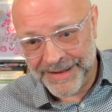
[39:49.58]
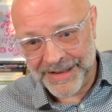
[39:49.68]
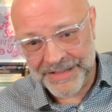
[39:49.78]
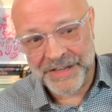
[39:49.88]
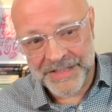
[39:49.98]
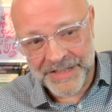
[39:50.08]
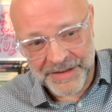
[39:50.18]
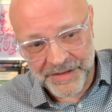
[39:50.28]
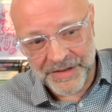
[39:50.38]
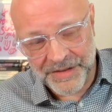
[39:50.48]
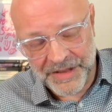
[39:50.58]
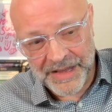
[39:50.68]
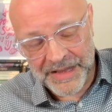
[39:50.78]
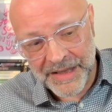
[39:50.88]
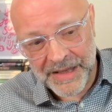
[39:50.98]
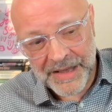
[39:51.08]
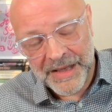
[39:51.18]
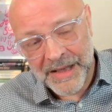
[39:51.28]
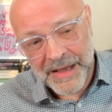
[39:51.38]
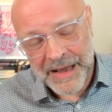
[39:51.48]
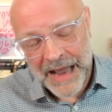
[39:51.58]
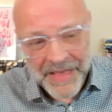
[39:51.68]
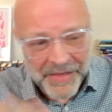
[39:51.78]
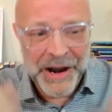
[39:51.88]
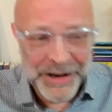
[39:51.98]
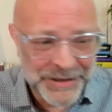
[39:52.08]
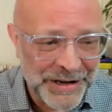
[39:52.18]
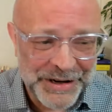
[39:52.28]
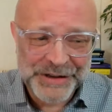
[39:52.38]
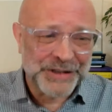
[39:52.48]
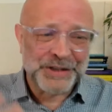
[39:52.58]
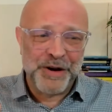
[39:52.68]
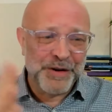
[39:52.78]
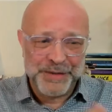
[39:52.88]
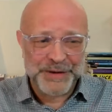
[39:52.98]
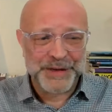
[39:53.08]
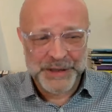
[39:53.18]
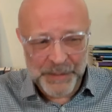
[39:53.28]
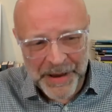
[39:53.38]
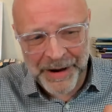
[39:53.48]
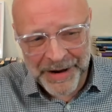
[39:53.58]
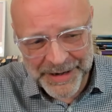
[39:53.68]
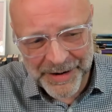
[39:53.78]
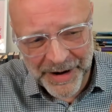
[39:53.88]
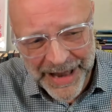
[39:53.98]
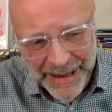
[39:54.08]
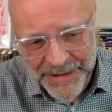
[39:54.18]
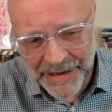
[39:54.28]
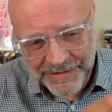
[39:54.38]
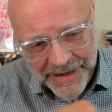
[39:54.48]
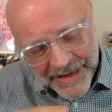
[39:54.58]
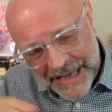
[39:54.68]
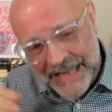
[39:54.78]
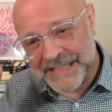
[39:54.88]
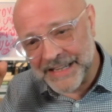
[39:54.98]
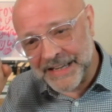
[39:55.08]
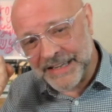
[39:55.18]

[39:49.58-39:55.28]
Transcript: It's just that the, the and then the last idea I'll just throw at you, which is because a big idea and I happen to love it, is that